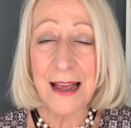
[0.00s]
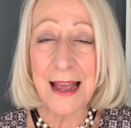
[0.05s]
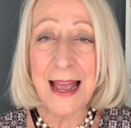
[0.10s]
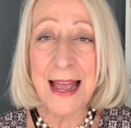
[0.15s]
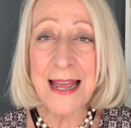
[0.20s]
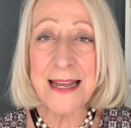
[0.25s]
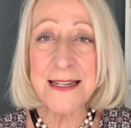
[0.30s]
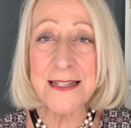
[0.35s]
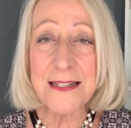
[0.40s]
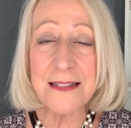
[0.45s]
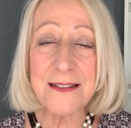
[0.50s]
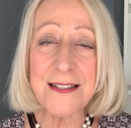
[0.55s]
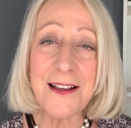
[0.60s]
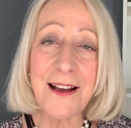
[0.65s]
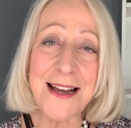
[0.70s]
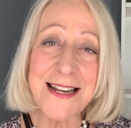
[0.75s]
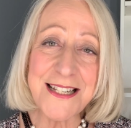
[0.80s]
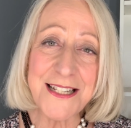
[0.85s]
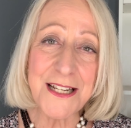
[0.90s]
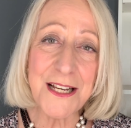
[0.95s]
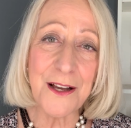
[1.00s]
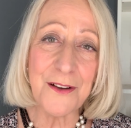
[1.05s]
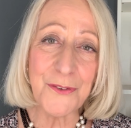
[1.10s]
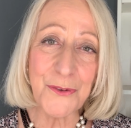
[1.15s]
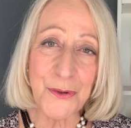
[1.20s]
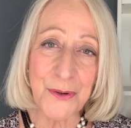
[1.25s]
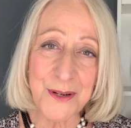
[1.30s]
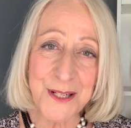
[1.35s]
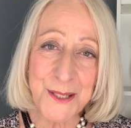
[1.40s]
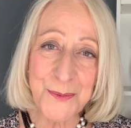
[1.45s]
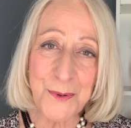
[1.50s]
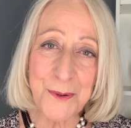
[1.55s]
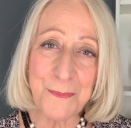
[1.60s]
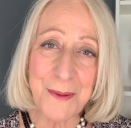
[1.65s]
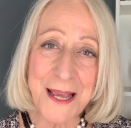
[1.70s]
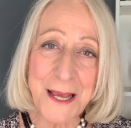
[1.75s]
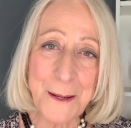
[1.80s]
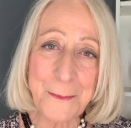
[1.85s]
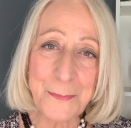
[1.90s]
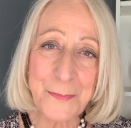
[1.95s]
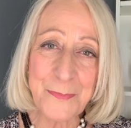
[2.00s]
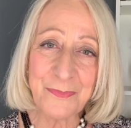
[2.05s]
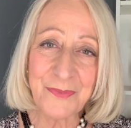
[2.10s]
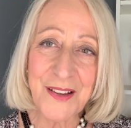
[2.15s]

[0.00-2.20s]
And the idea, of course, would be